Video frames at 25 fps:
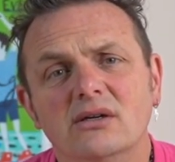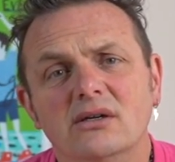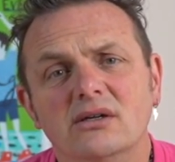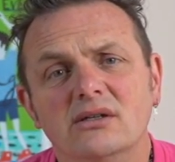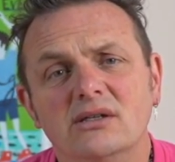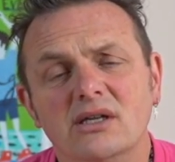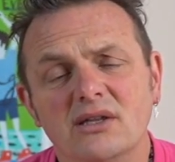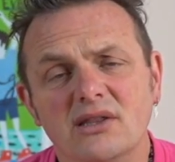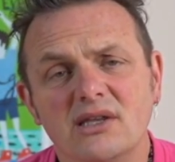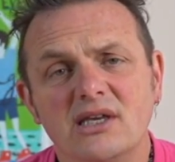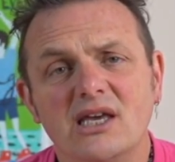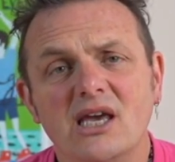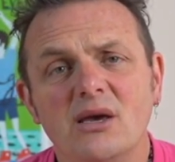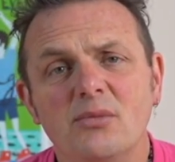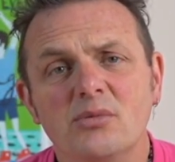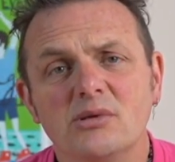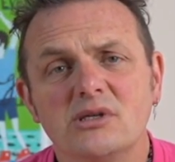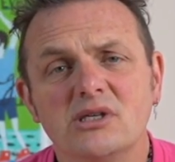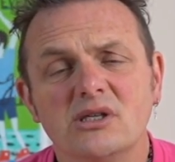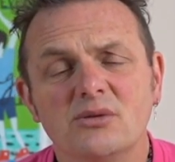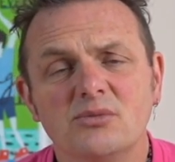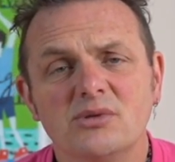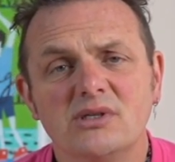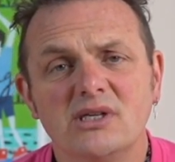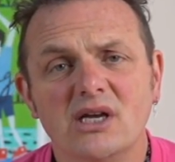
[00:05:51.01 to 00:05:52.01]
Did they keep it
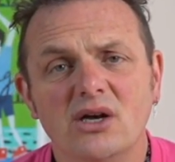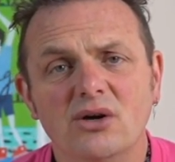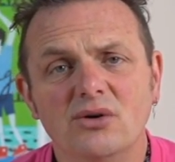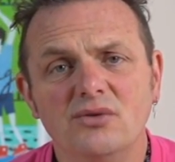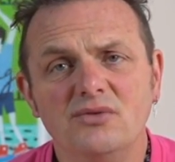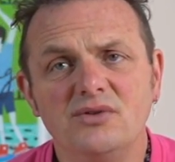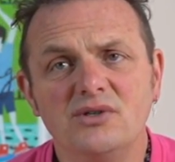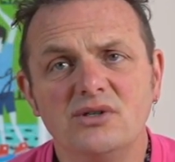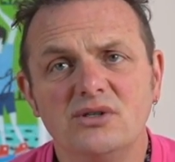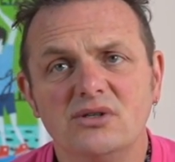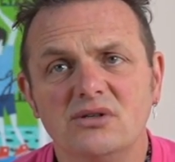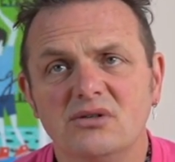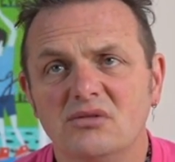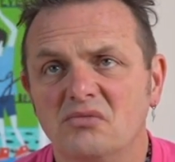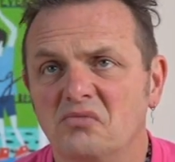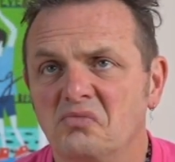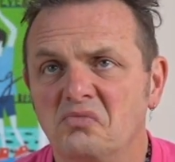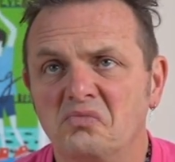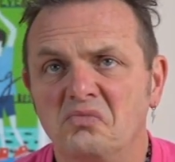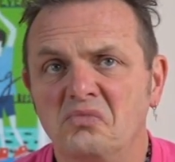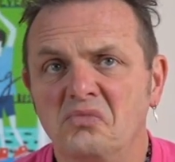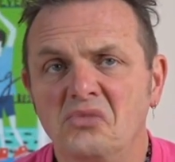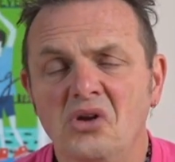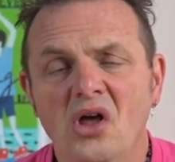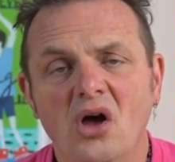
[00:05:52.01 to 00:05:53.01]
to themselves?
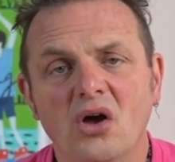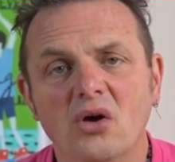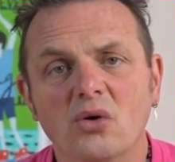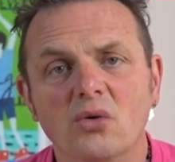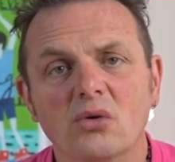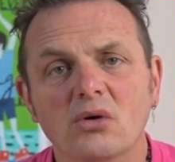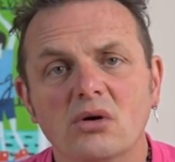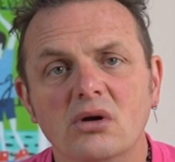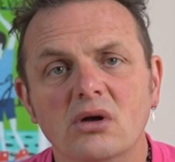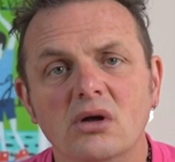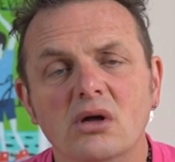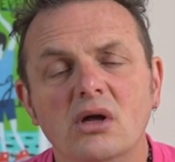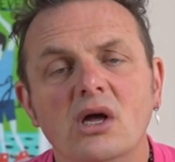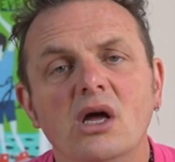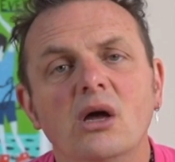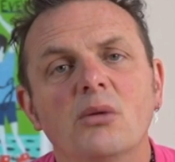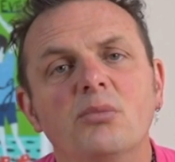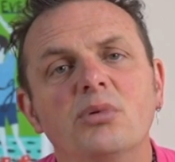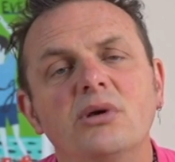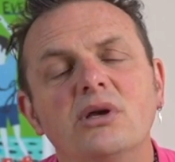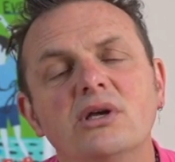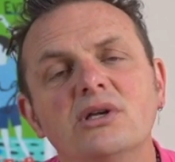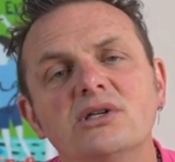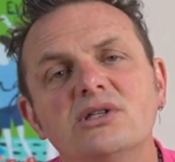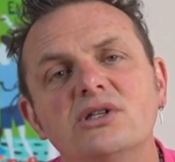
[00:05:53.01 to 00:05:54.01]
No,
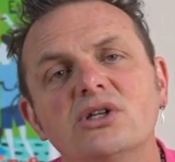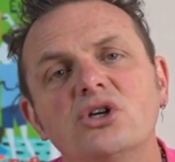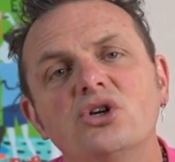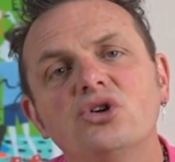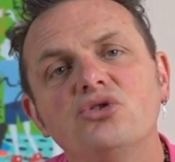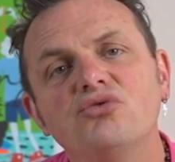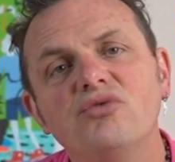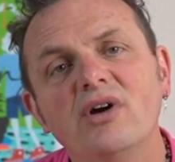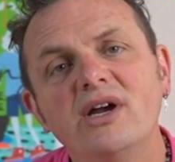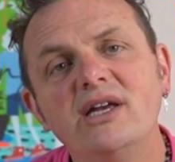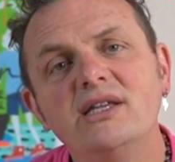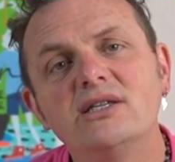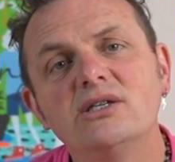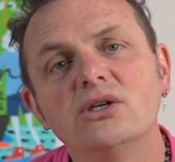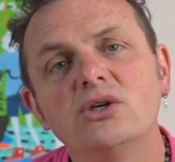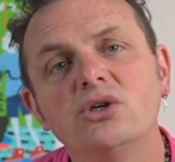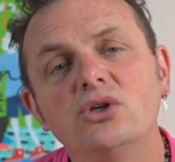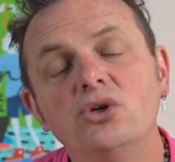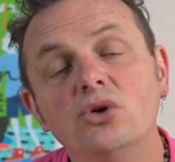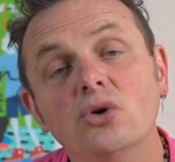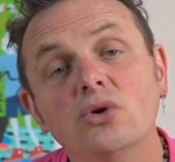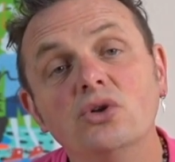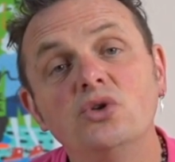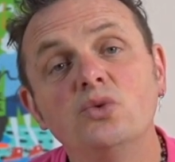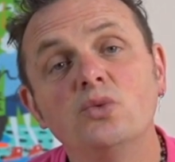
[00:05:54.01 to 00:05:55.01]
because the greater
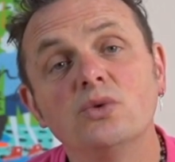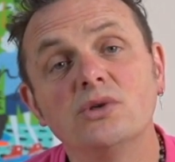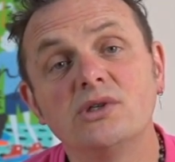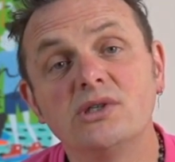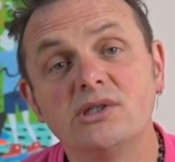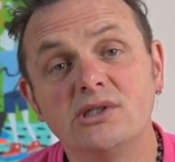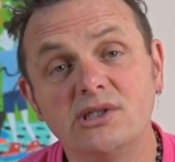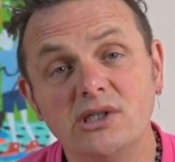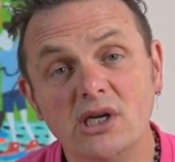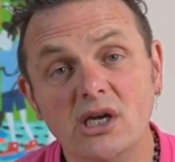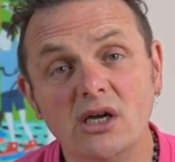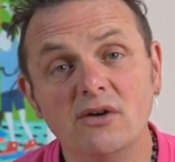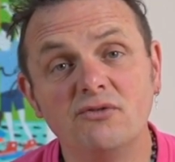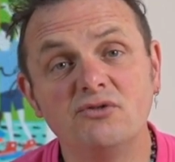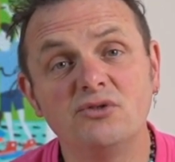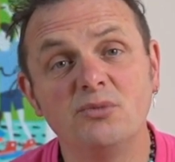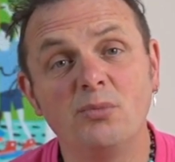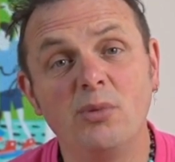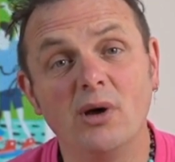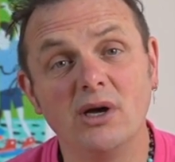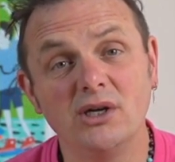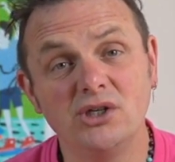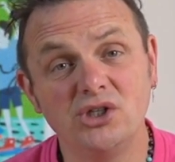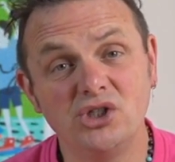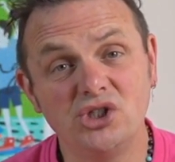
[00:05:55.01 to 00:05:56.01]
good was served
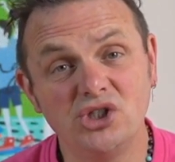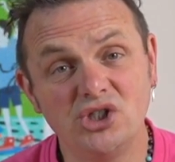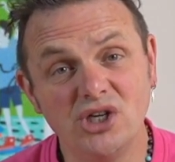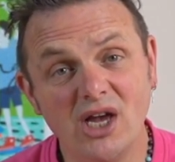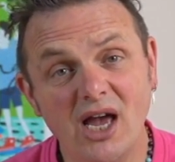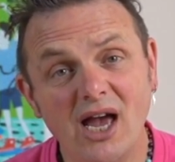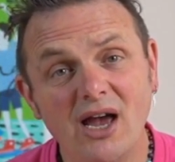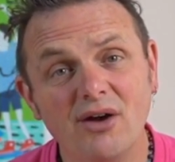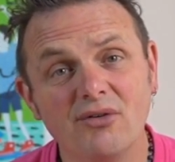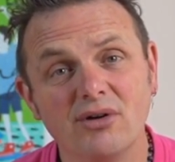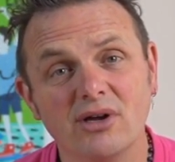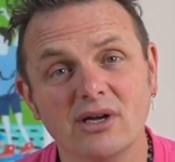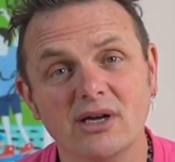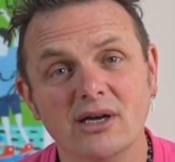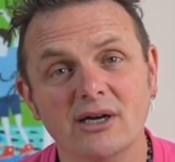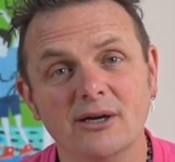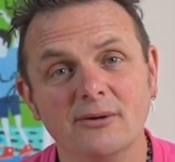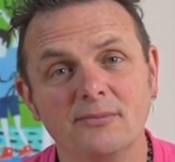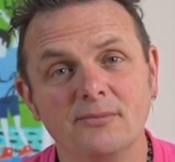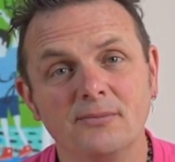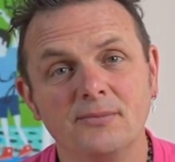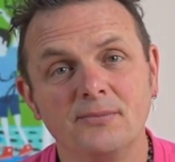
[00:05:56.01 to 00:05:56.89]
by sharing it.